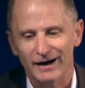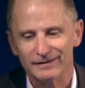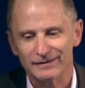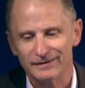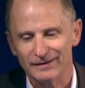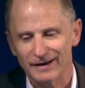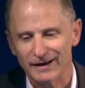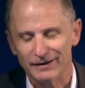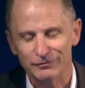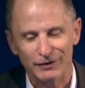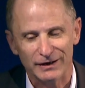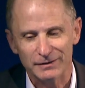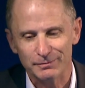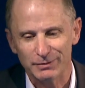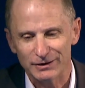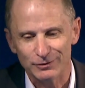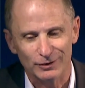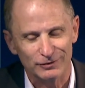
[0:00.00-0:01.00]
And if
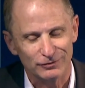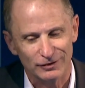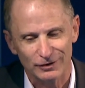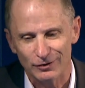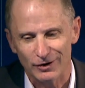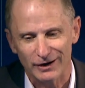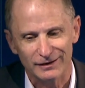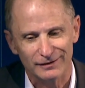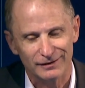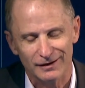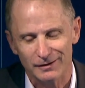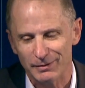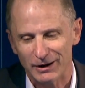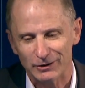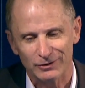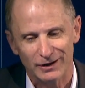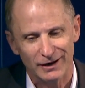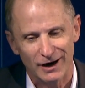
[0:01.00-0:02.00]
anybody wants to know anything
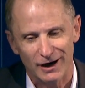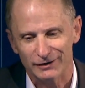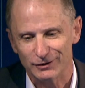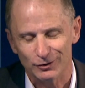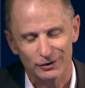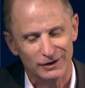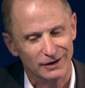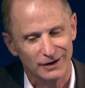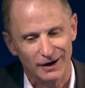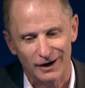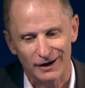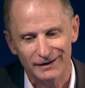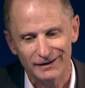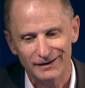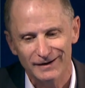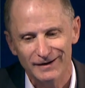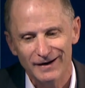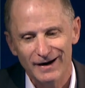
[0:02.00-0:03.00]
about AI, you're the
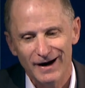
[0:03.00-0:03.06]
guy.